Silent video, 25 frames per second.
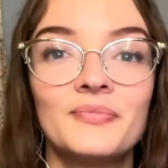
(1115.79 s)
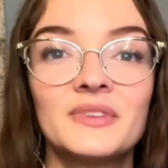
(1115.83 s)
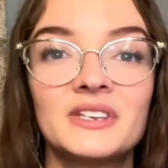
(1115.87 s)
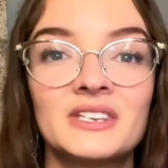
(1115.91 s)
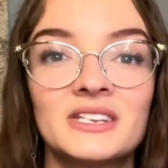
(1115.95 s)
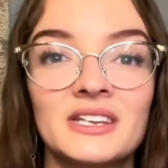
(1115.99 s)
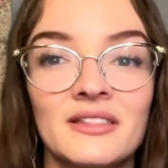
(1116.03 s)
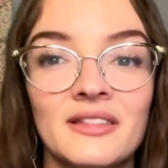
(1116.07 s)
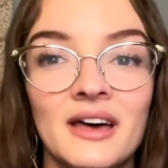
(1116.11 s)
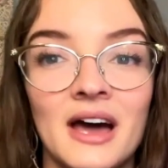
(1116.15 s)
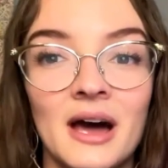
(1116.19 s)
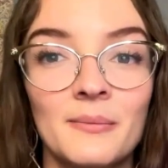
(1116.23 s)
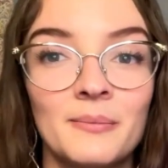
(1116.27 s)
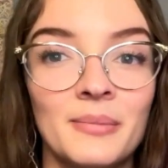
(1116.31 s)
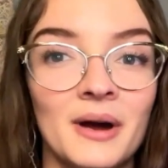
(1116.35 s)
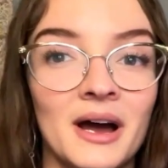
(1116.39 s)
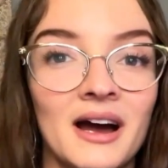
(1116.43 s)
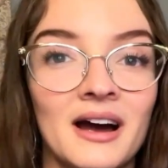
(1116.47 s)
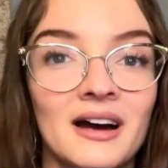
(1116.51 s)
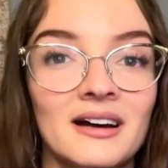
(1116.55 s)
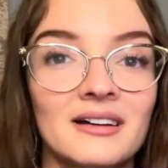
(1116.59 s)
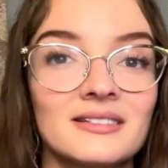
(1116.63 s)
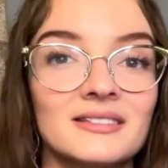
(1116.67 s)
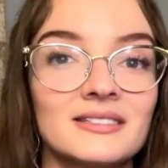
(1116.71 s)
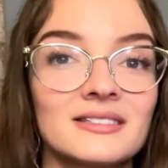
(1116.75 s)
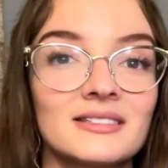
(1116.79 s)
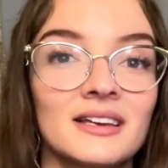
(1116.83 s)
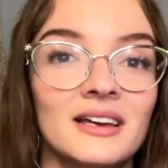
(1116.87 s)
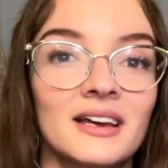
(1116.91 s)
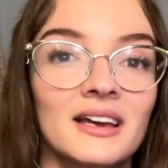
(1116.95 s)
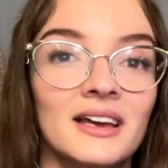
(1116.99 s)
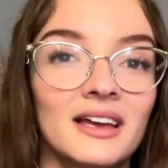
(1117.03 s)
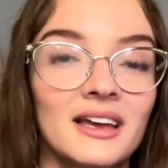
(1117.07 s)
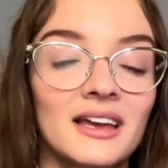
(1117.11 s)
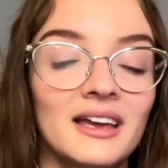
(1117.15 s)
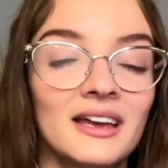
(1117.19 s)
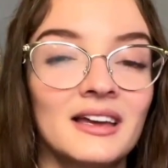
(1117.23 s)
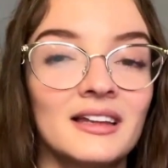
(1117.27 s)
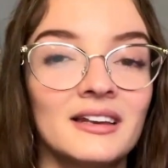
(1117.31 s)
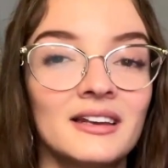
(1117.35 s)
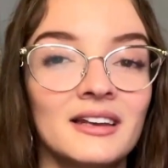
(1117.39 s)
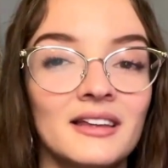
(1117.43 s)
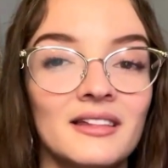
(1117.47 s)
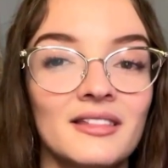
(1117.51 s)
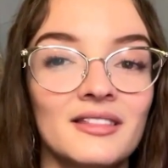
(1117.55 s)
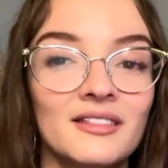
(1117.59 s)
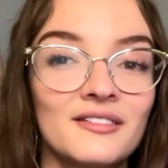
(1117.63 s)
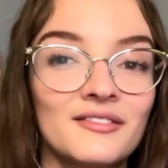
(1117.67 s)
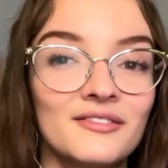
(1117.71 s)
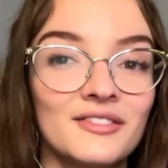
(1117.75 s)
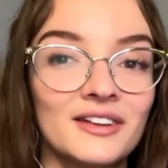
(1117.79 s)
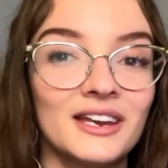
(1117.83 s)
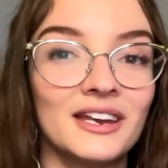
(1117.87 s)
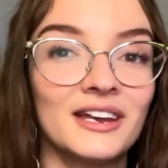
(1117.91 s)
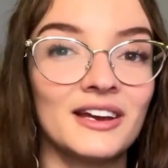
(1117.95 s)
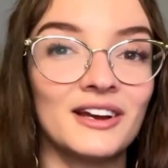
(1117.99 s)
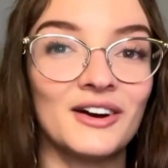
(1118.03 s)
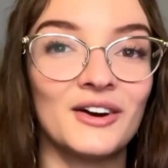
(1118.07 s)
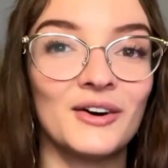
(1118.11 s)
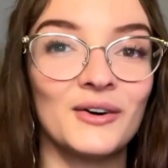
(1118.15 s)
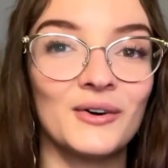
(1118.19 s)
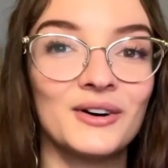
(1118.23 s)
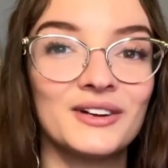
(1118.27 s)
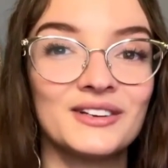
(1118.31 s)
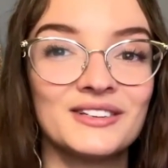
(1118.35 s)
to that pass in the video